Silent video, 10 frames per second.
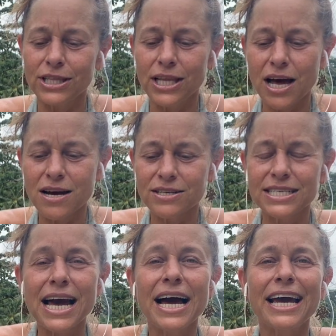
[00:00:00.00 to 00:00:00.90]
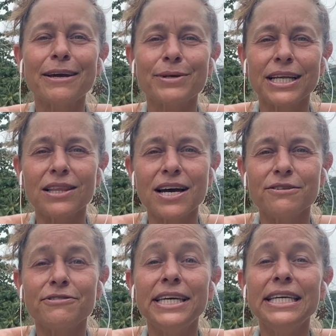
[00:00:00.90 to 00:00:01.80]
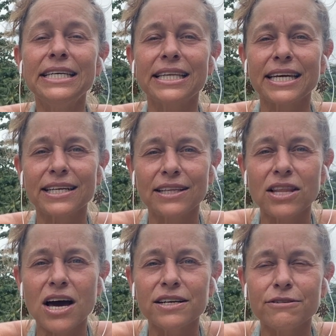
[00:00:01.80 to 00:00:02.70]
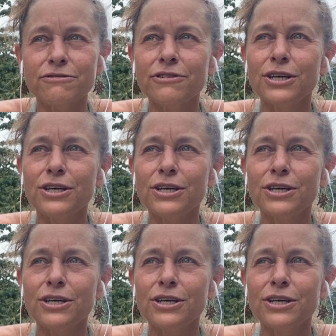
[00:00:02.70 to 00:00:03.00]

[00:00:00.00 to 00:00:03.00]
long time and a lot of healing and a lot of